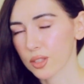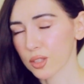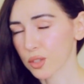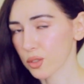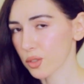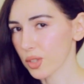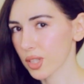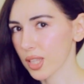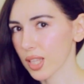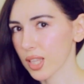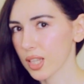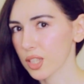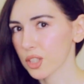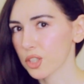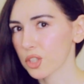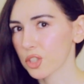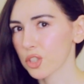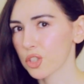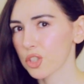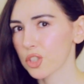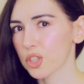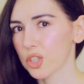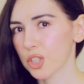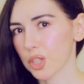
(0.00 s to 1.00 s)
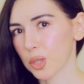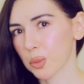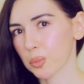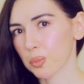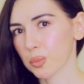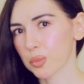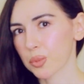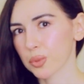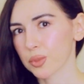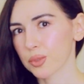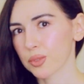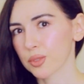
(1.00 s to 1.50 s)
the
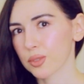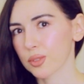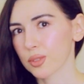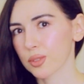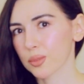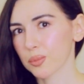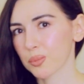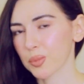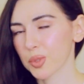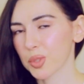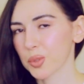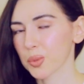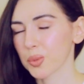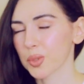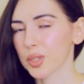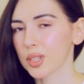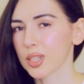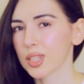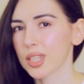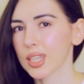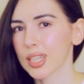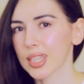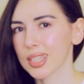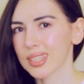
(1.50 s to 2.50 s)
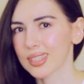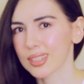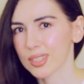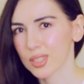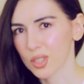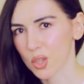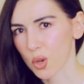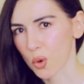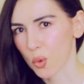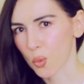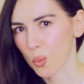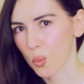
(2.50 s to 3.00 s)
relationship between
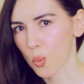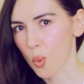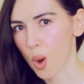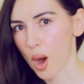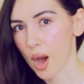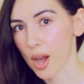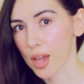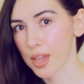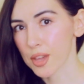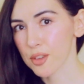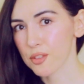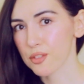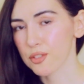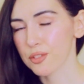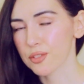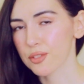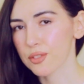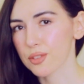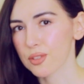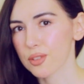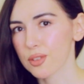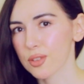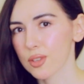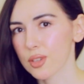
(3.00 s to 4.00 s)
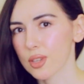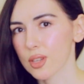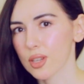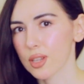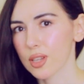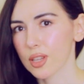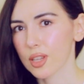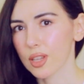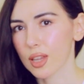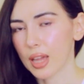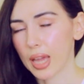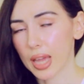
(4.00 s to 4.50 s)
his wife
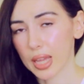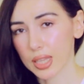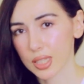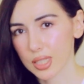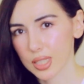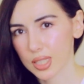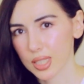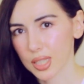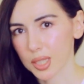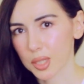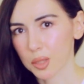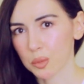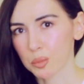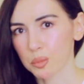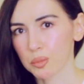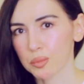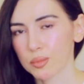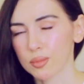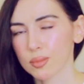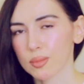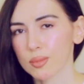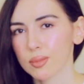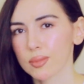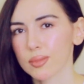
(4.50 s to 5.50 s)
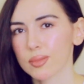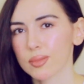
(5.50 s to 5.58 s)
and him,